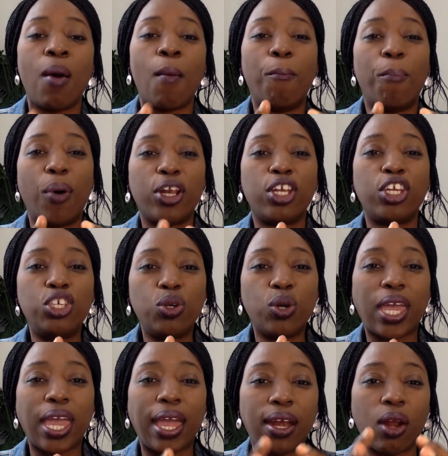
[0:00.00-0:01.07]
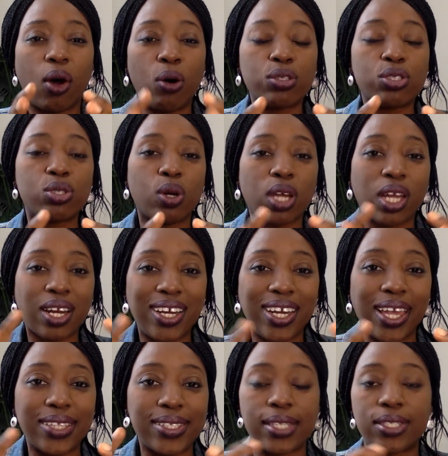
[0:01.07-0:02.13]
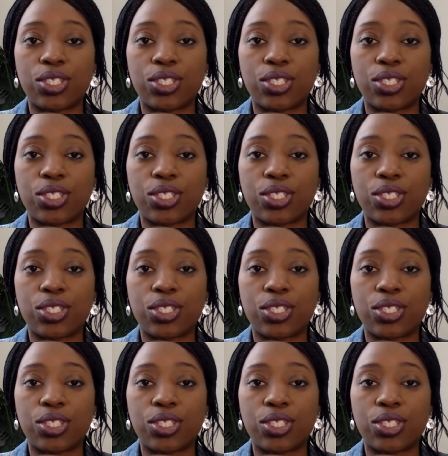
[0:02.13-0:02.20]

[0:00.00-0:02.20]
but you can also create a